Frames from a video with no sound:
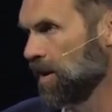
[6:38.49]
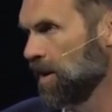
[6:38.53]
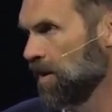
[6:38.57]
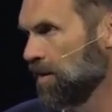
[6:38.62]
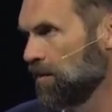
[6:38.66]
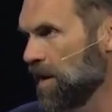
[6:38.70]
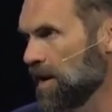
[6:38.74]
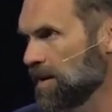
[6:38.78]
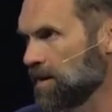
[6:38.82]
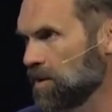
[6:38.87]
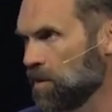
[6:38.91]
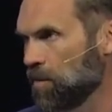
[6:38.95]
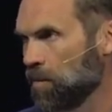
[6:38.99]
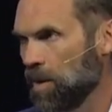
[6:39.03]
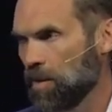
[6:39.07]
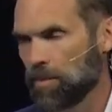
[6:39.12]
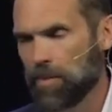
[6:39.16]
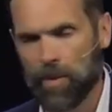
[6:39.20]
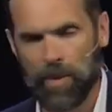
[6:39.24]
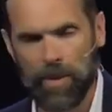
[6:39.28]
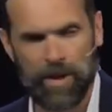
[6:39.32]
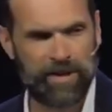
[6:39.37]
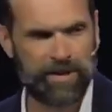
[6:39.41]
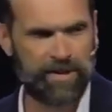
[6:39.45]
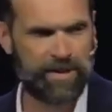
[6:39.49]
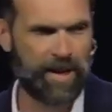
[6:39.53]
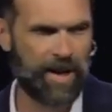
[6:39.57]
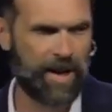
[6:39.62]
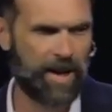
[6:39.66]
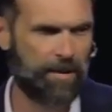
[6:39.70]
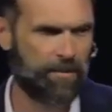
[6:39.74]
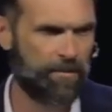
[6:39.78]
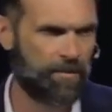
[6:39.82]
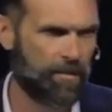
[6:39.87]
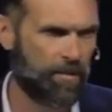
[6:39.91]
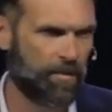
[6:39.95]
In fact, at one point in
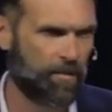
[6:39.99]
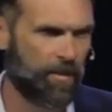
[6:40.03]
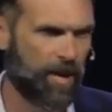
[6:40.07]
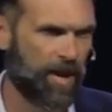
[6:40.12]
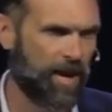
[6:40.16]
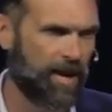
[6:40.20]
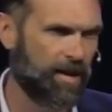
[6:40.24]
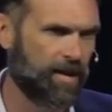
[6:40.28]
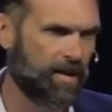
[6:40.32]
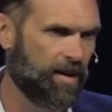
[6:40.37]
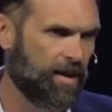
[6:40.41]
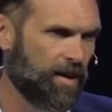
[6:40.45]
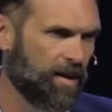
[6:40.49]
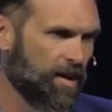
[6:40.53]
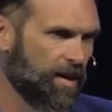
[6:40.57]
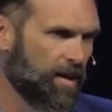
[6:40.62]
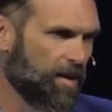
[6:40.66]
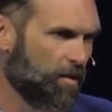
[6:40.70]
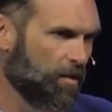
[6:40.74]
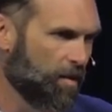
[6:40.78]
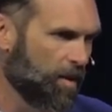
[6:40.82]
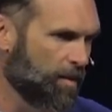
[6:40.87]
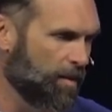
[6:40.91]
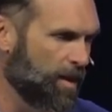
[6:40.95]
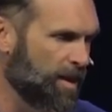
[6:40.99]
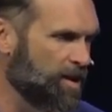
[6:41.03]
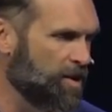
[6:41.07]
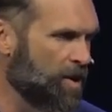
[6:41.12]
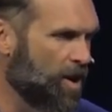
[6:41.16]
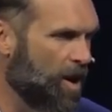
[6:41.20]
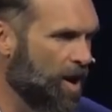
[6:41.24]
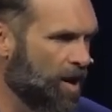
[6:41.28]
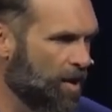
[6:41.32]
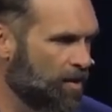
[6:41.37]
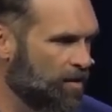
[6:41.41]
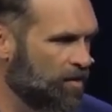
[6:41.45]
time, my one of my
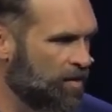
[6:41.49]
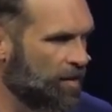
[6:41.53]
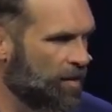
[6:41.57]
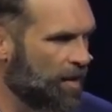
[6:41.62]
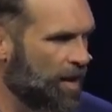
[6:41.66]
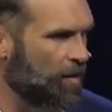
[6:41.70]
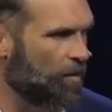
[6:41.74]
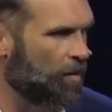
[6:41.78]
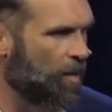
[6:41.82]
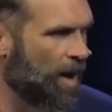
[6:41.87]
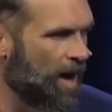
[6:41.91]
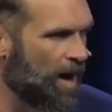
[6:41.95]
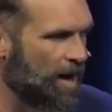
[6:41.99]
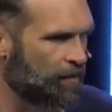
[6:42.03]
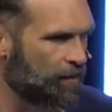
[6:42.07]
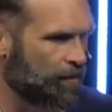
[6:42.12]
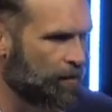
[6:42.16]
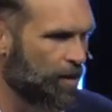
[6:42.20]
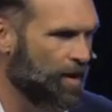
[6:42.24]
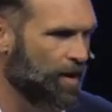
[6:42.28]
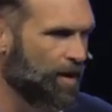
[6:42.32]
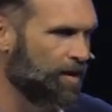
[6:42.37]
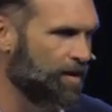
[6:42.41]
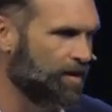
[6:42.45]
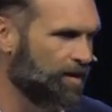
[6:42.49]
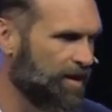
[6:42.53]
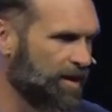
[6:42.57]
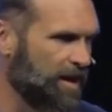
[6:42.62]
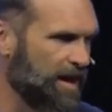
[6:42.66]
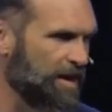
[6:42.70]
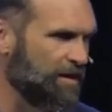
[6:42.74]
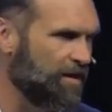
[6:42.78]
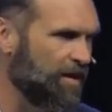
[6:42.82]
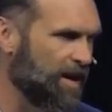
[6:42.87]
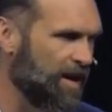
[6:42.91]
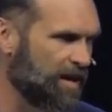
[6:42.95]
daughters and my wife were
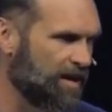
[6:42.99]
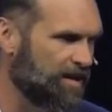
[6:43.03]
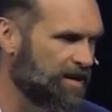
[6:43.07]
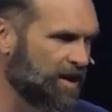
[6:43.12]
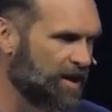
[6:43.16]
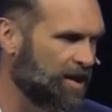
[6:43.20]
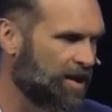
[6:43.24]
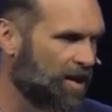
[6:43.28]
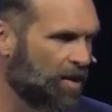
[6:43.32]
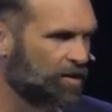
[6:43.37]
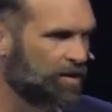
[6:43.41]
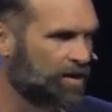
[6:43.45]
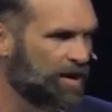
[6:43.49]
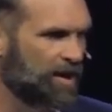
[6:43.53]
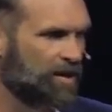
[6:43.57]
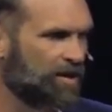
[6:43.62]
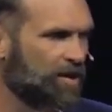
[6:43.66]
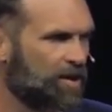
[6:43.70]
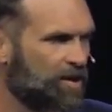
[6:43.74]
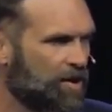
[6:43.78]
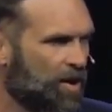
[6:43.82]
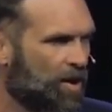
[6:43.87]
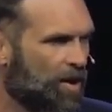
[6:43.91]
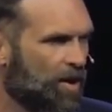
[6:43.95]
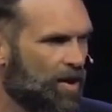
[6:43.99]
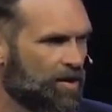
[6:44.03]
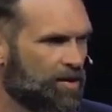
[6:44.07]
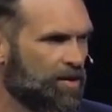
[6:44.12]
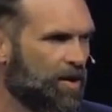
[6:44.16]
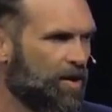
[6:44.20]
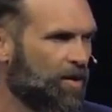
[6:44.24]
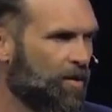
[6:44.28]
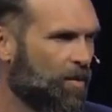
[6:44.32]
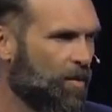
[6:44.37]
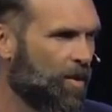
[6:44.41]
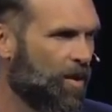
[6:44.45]
leaving to go take the dogs
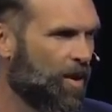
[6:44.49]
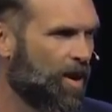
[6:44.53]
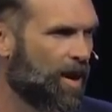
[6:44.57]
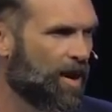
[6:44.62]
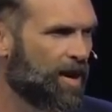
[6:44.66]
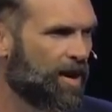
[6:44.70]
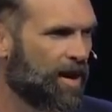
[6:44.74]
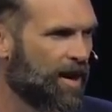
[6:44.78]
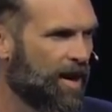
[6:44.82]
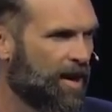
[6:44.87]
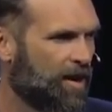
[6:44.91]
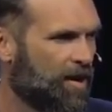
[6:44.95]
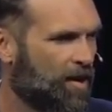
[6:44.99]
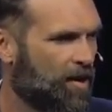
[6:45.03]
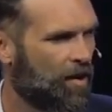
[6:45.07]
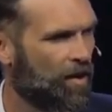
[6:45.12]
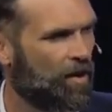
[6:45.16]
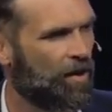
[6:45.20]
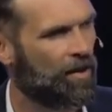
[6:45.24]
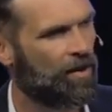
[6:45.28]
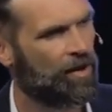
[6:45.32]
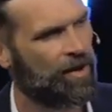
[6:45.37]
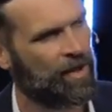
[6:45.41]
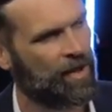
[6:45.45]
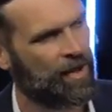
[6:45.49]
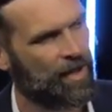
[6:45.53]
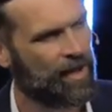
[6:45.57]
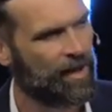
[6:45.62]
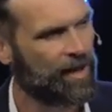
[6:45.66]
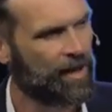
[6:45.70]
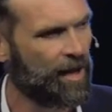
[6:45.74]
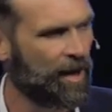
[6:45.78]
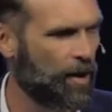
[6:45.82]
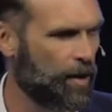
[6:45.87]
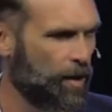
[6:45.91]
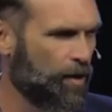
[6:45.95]
on a walk, and I heard
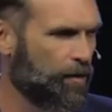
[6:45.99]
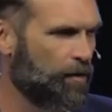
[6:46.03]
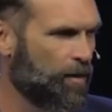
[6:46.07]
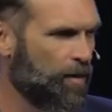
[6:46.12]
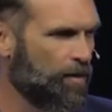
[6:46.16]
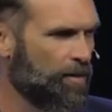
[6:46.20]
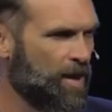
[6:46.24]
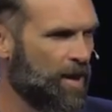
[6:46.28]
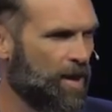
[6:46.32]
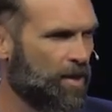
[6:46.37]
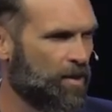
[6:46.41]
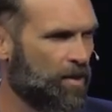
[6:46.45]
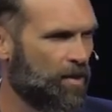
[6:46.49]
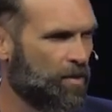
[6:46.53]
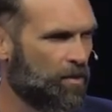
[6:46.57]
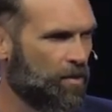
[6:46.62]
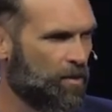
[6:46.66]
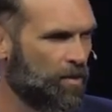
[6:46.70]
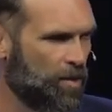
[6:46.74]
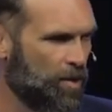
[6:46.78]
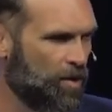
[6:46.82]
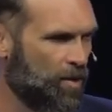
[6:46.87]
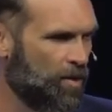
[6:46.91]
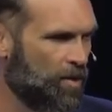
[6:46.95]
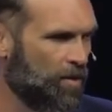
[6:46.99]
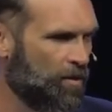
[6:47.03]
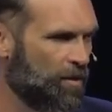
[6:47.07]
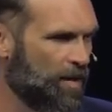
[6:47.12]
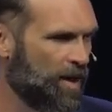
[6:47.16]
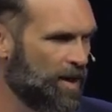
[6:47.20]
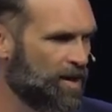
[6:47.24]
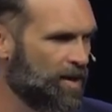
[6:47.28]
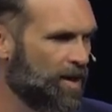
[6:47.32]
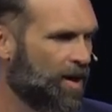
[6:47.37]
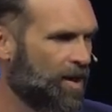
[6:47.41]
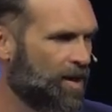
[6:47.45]
kind of from the other room
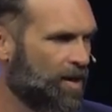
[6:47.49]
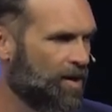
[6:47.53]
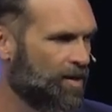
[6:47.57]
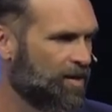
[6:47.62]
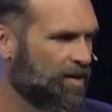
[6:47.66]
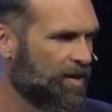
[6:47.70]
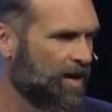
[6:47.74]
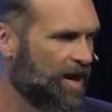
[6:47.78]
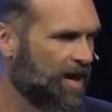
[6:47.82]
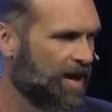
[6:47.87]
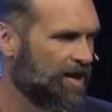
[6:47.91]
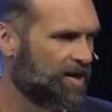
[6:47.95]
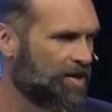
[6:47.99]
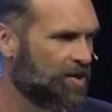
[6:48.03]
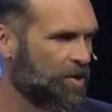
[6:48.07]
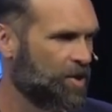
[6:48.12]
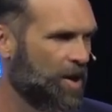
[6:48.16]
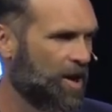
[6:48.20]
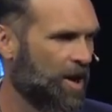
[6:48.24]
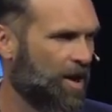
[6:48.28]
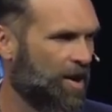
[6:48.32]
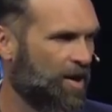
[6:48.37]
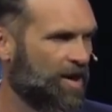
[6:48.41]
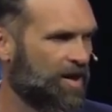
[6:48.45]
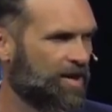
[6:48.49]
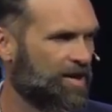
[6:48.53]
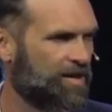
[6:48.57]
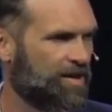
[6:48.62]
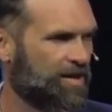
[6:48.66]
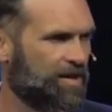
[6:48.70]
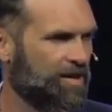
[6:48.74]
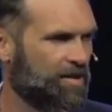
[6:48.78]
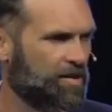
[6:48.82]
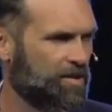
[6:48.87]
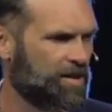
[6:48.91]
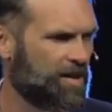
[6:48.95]
my daughter say to Sherry,
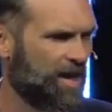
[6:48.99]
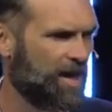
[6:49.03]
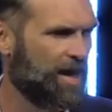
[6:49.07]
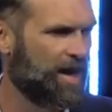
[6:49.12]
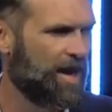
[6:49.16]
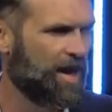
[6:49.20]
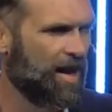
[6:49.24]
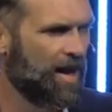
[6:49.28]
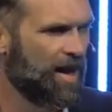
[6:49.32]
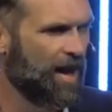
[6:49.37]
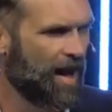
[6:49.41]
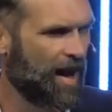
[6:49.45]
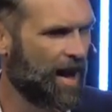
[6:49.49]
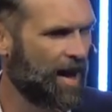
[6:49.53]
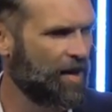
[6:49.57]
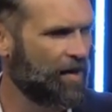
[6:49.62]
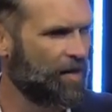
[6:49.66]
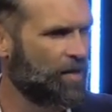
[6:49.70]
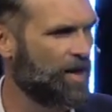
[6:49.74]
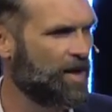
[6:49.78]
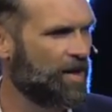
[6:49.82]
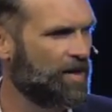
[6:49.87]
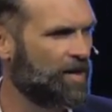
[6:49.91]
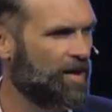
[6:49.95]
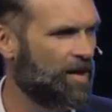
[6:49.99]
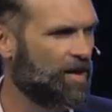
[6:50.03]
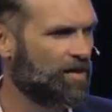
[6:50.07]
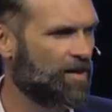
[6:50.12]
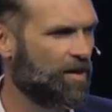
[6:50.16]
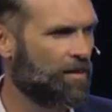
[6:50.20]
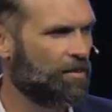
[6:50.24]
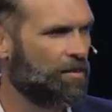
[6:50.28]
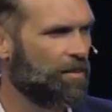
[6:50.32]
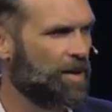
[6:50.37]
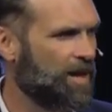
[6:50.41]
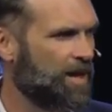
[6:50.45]
who said, I think there's
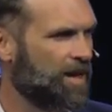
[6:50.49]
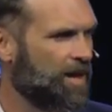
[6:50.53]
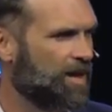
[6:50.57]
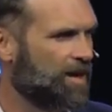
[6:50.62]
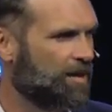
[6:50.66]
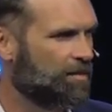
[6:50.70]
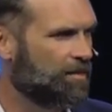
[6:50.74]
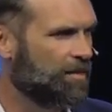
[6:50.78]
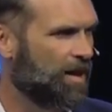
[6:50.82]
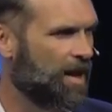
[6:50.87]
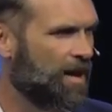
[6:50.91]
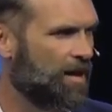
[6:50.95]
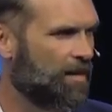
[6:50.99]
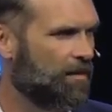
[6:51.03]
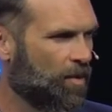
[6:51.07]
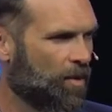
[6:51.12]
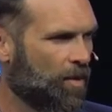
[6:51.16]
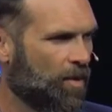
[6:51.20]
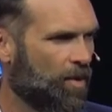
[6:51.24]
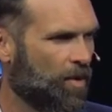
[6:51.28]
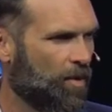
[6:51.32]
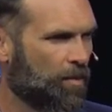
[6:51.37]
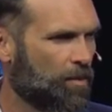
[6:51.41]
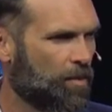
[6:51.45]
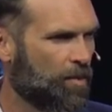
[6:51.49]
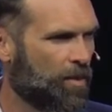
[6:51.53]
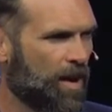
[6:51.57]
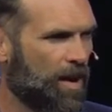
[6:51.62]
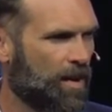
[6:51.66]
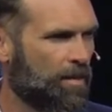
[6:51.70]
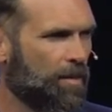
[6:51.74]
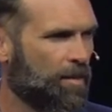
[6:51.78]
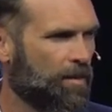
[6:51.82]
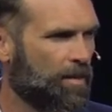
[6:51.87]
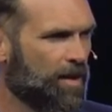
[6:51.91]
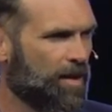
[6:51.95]
a medium level
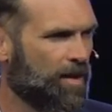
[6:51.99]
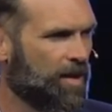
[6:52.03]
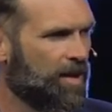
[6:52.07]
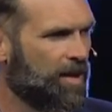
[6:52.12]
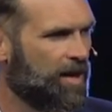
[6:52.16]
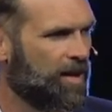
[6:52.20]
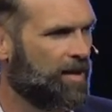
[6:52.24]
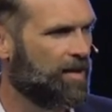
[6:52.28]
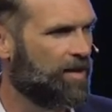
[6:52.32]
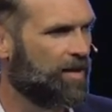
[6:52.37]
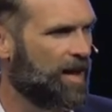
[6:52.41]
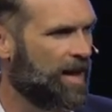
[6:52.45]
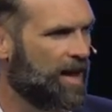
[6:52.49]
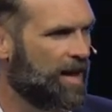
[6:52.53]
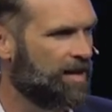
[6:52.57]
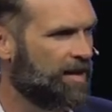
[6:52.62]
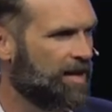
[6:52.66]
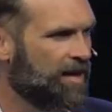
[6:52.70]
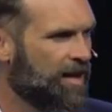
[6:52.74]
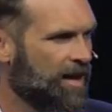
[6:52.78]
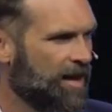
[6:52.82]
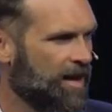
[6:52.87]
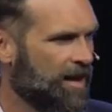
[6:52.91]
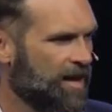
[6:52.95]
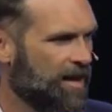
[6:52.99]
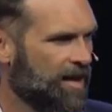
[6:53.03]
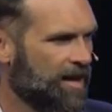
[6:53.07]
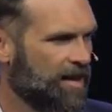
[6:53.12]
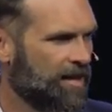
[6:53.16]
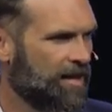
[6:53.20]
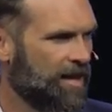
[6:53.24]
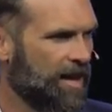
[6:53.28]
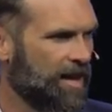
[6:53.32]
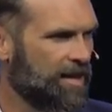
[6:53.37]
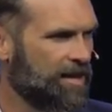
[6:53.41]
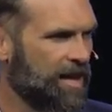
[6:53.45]
probability that,
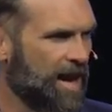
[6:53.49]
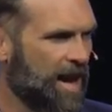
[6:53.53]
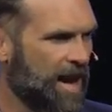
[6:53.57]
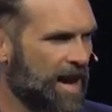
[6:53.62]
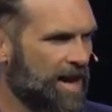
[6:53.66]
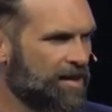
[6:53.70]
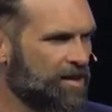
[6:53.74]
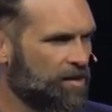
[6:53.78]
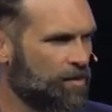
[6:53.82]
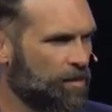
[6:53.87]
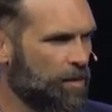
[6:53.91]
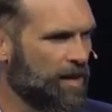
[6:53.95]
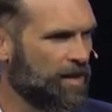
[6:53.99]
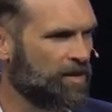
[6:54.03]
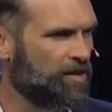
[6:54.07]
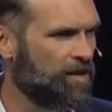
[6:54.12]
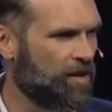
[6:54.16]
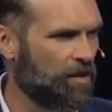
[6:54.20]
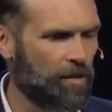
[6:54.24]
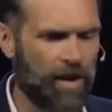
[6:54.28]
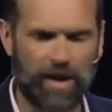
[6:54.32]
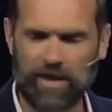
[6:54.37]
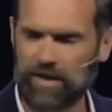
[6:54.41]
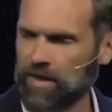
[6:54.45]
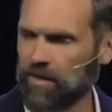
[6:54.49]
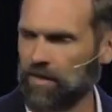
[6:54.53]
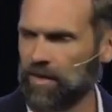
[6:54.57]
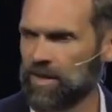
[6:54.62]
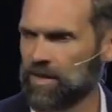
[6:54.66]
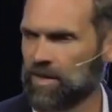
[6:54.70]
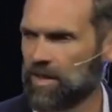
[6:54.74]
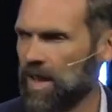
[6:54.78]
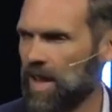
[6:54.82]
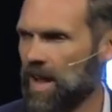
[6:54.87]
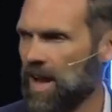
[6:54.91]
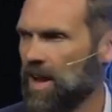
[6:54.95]
that dad spends the rest of
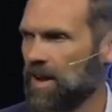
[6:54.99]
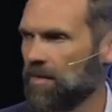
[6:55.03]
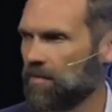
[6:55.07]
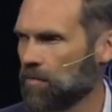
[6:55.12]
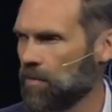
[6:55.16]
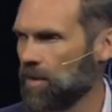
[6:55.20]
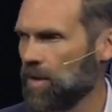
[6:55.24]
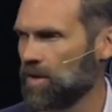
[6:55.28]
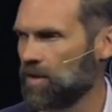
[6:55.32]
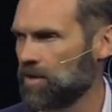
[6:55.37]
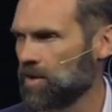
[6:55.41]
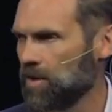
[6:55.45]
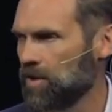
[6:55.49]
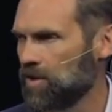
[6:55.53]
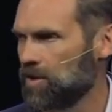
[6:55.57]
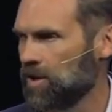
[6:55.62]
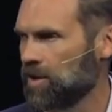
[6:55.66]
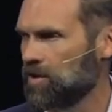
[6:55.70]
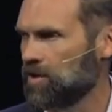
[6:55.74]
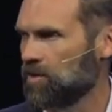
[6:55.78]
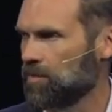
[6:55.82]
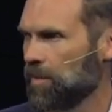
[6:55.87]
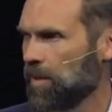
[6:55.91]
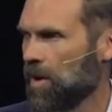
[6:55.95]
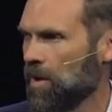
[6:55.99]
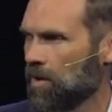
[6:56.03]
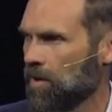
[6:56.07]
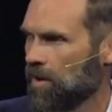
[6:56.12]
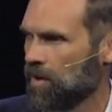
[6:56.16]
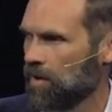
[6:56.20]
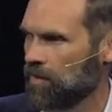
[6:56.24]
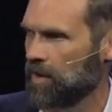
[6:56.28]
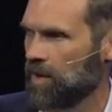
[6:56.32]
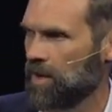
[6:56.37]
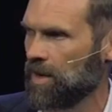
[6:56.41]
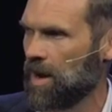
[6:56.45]
his life researching
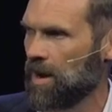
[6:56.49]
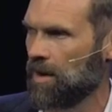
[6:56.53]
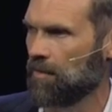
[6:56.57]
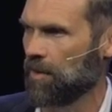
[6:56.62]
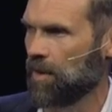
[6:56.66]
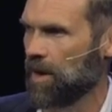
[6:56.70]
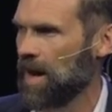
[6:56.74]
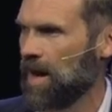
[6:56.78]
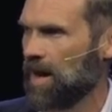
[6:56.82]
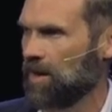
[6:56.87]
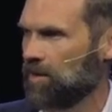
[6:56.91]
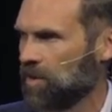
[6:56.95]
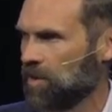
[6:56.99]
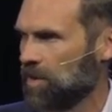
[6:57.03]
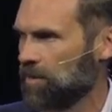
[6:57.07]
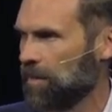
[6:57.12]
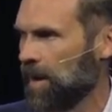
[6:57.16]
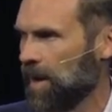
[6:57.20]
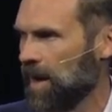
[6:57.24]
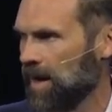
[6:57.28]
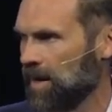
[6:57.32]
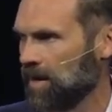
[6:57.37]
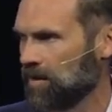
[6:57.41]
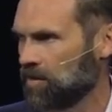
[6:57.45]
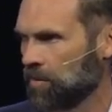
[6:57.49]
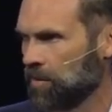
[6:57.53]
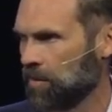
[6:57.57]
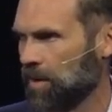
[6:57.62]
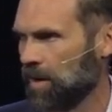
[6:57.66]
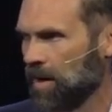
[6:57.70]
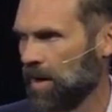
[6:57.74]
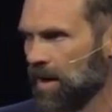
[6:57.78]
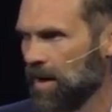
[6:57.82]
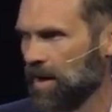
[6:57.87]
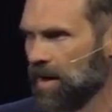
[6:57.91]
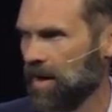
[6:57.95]
smokers and never actually buys
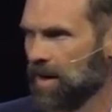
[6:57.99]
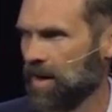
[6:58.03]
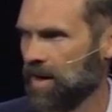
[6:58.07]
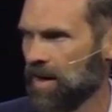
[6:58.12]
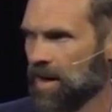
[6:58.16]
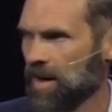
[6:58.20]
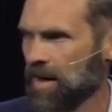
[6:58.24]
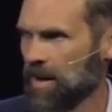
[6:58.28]
one.